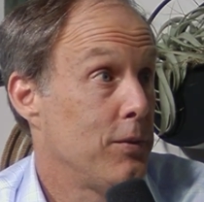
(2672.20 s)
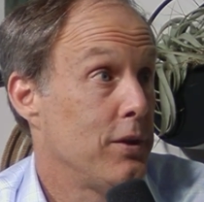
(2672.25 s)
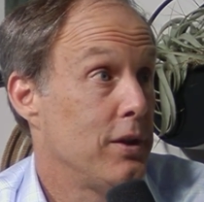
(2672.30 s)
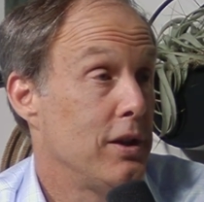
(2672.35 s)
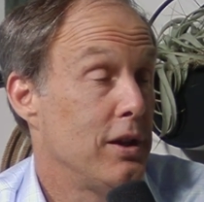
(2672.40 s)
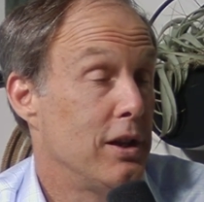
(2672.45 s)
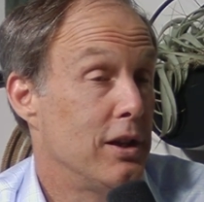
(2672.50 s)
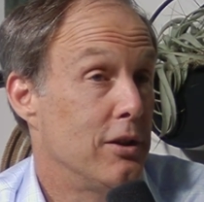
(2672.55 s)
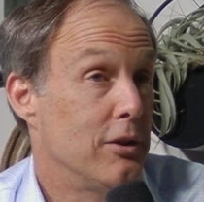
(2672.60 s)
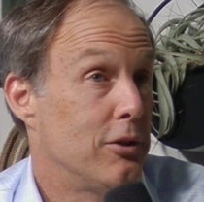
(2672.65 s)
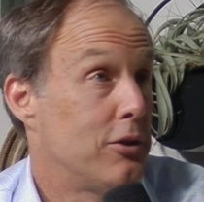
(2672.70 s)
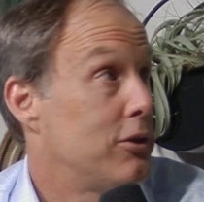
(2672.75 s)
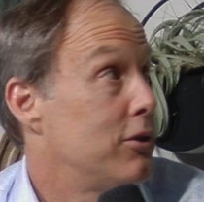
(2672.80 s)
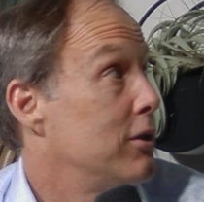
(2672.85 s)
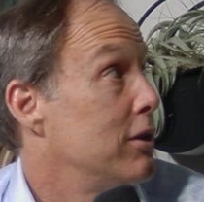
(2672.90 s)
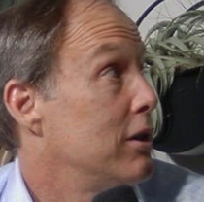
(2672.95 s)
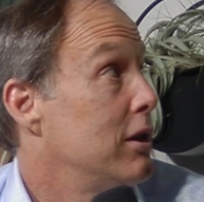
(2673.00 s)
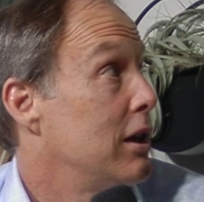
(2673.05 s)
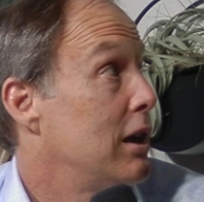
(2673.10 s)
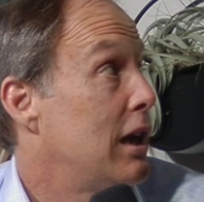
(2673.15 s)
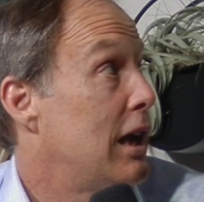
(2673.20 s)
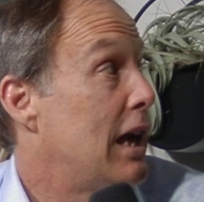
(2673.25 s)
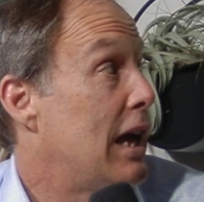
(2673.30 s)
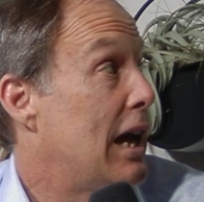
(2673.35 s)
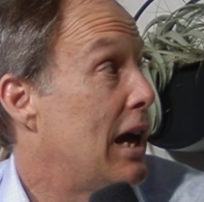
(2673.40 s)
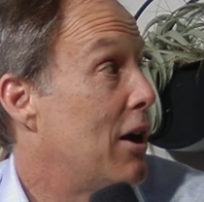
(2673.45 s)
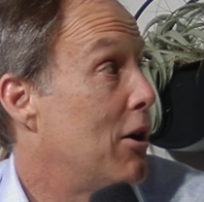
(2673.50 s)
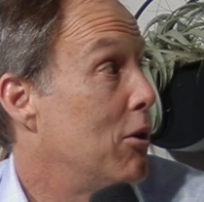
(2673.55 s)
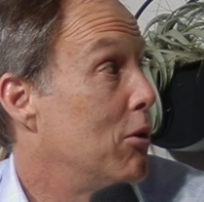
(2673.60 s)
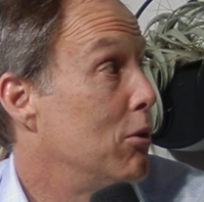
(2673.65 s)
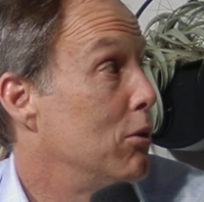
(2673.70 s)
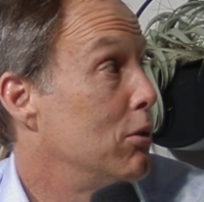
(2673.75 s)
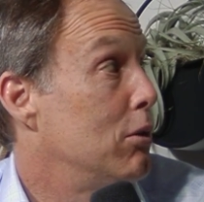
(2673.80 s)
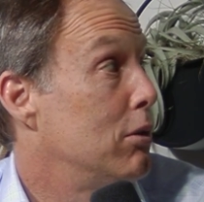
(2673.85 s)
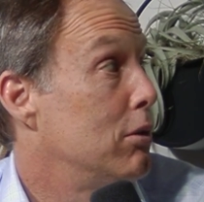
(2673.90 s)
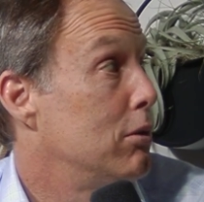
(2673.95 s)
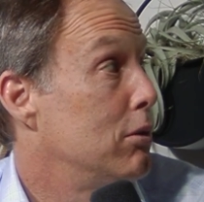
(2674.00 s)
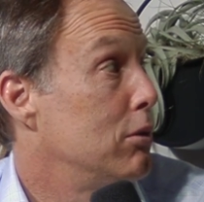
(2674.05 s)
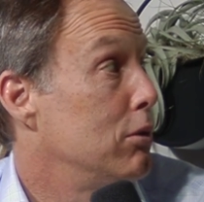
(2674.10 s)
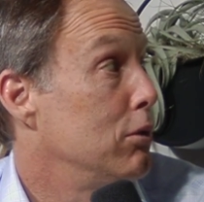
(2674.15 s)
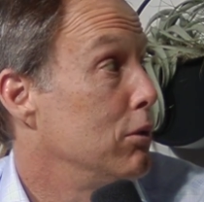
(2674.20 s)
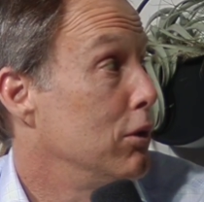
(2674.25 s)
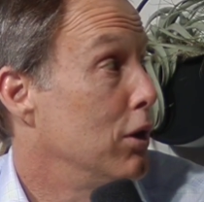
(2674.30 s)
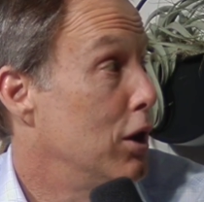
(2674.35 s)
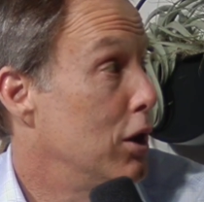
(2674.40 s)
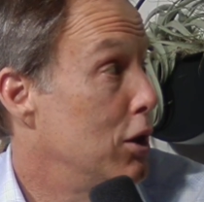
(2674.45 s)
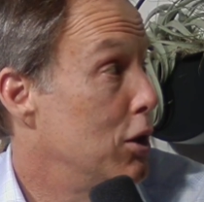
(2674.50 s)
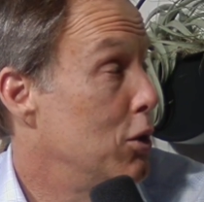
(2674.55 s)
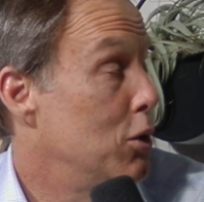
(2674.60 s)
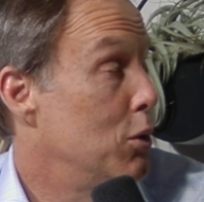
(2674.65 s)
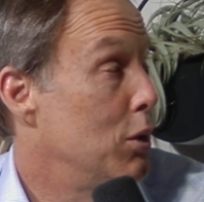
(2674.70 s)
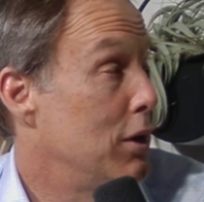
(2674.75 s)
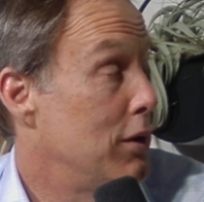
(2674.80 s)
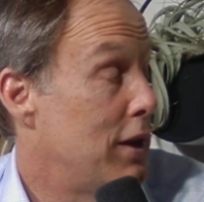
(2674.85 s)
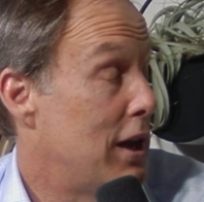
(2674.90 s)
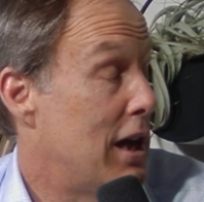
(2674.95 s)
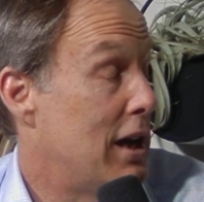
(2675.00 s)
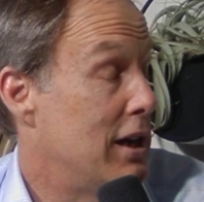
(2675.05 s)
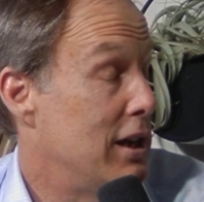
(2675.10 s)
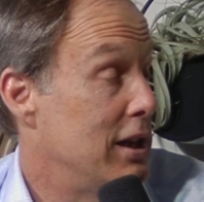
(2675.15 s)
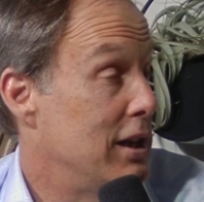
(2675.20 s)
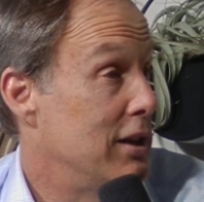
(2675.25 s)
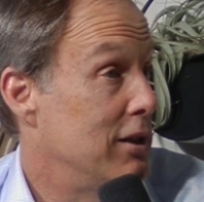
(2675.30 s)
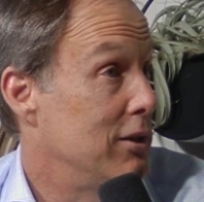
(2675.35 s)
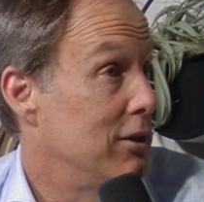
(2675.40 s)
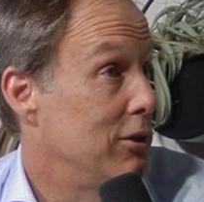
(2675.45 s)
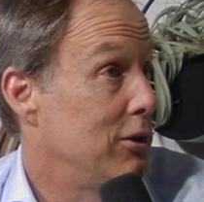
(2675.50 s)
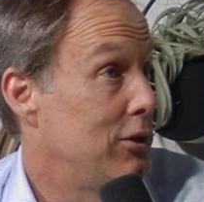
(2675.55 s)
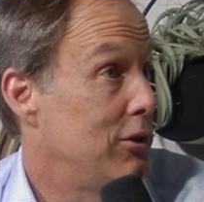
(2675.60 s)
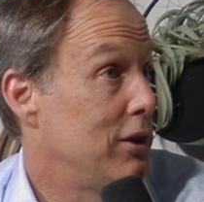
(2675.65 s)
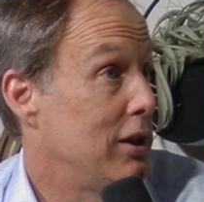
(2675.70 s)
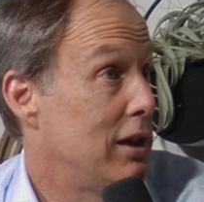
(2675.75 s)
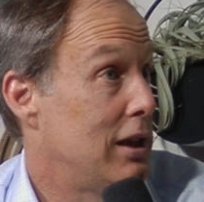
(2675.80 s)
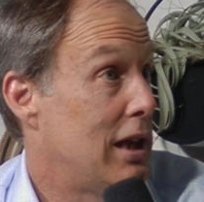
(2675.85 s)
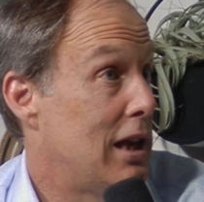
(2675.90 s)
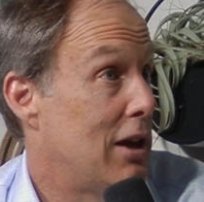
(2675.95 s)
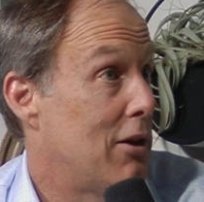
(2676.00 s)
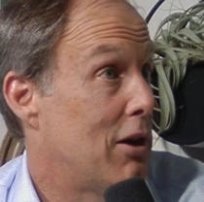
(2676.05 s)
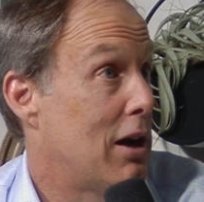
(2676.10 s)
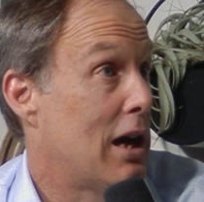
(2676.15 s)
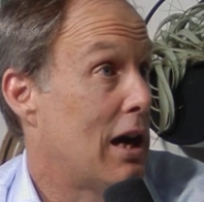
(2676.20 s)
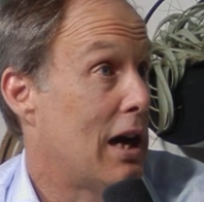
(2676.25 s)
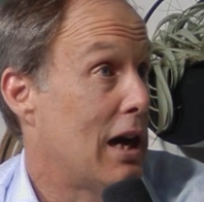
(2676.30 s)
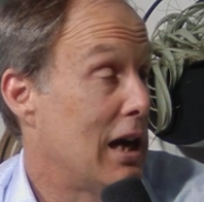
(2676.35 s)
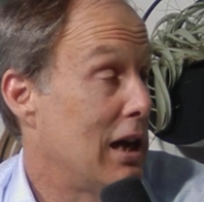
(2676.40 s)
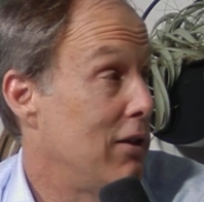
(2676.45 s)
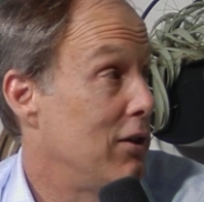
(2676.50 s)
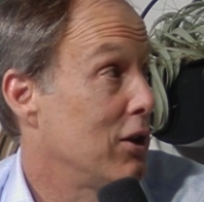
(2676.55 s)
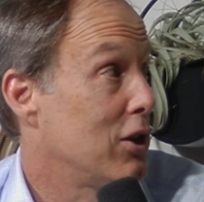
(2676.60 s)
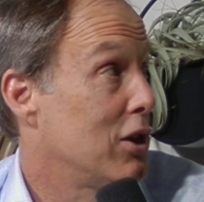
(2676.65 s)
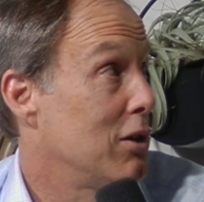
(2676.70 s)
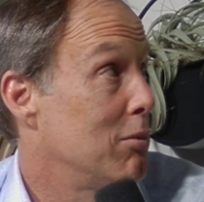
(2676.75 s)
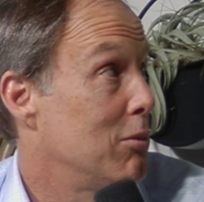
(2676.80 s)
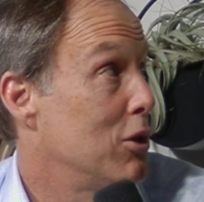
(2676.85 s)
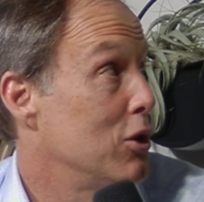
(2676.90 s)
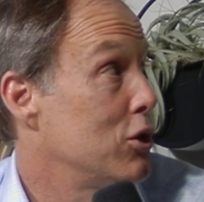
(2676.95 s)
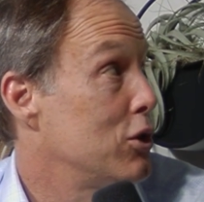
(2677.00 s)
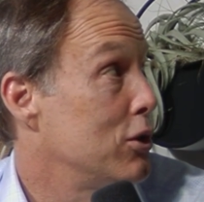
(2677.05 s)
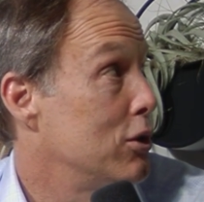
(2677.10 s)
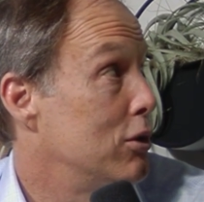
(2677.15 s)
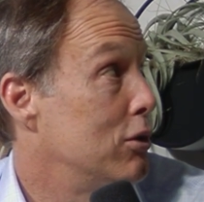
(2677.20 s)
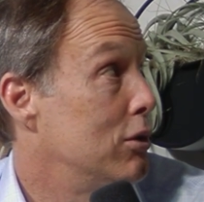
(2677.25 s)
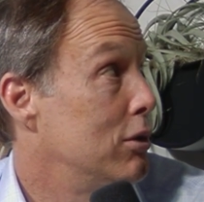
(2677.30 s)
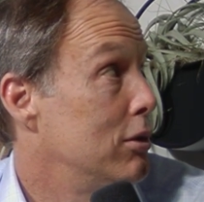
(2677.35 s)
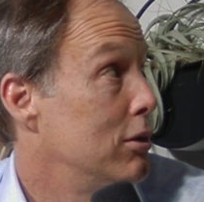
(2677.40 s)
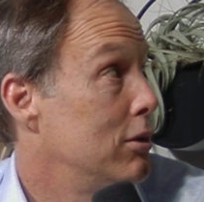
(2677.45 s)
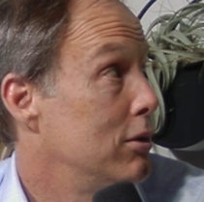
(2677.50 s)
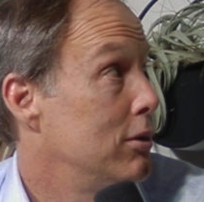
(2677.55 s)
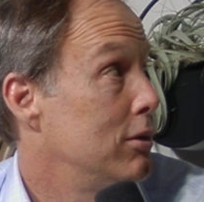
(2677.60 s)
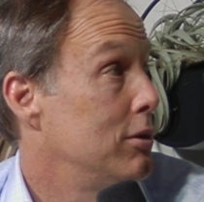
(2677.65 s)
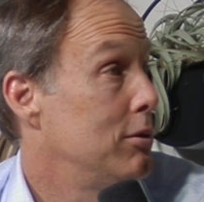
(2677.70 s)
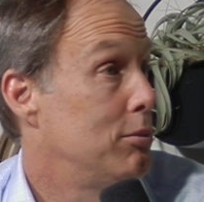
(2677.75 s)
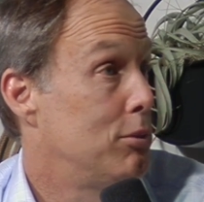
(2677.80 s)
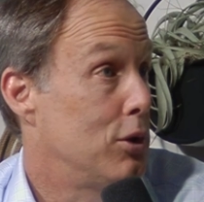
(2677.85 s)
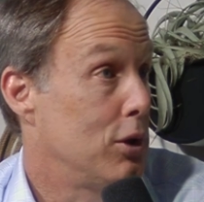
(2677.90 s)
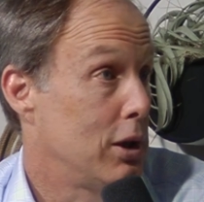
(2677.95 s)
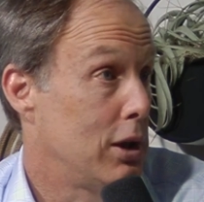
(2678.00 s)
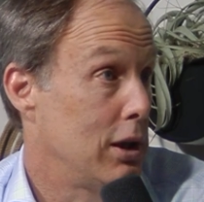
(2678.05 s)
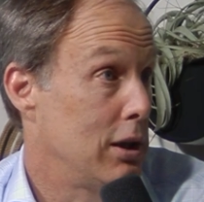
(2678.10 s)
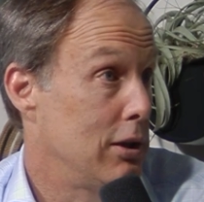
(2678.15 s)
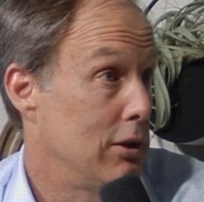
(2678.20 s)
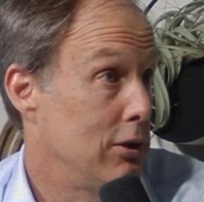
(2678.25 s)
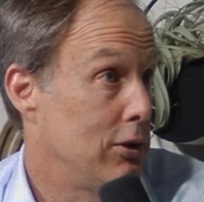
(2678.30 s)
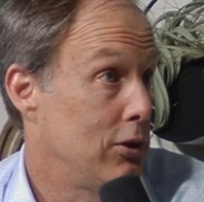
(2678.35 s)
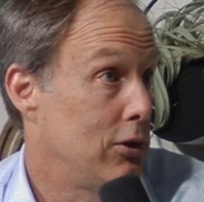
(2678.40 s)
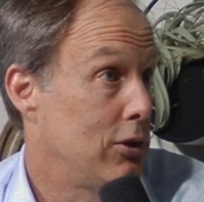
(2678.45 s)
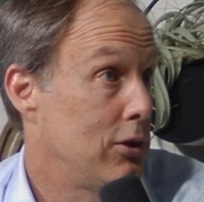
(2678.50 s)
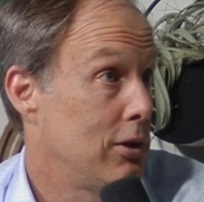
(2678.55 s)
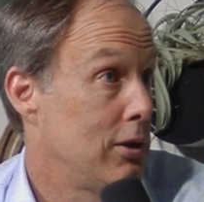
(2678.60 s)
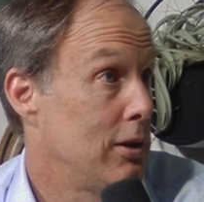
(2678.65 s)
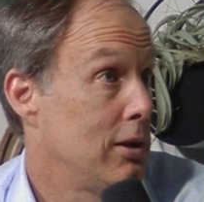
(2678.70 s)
is how low that is and how high the commercial book is.